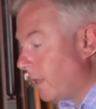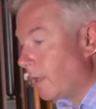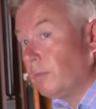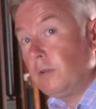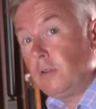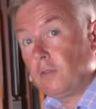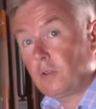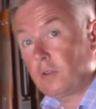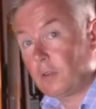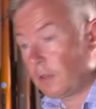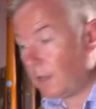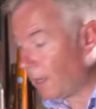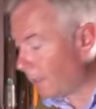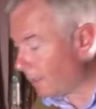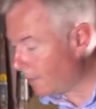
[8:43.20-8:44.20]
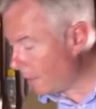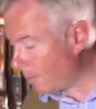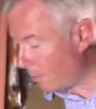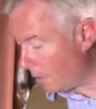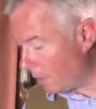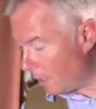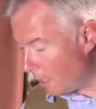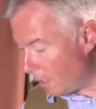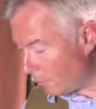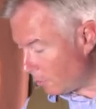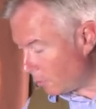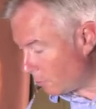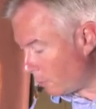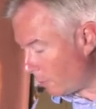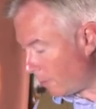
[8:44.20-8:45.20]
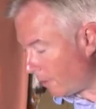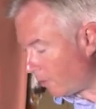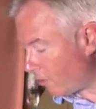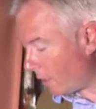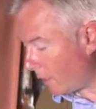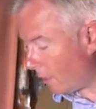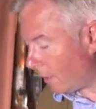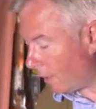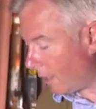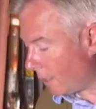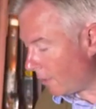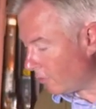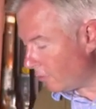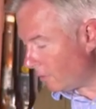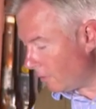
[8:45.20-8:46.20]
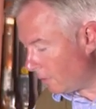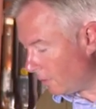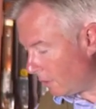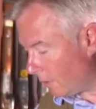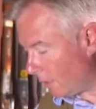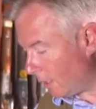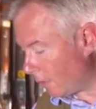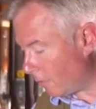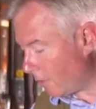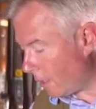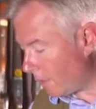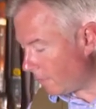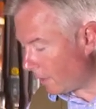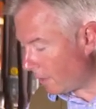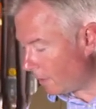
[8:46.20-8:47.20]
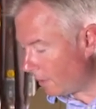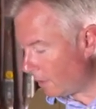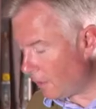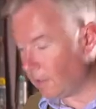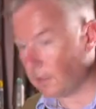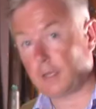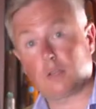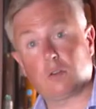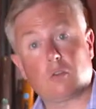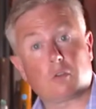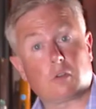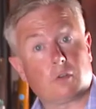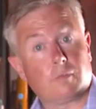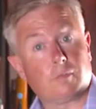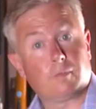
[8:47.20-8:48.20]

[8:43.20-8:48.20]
we can move on to the next step, which will be checking the action and the engraving and the stock.